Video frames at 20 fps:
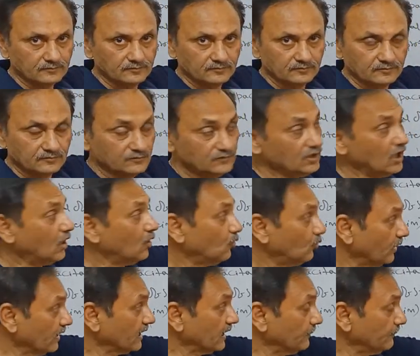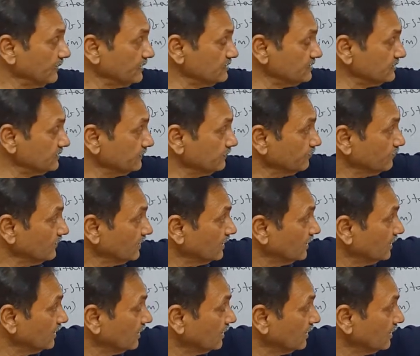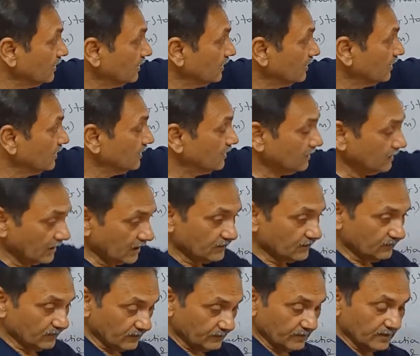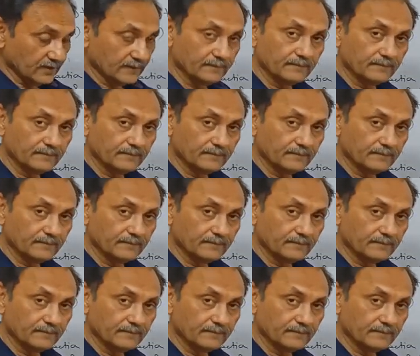Now what happens? It will be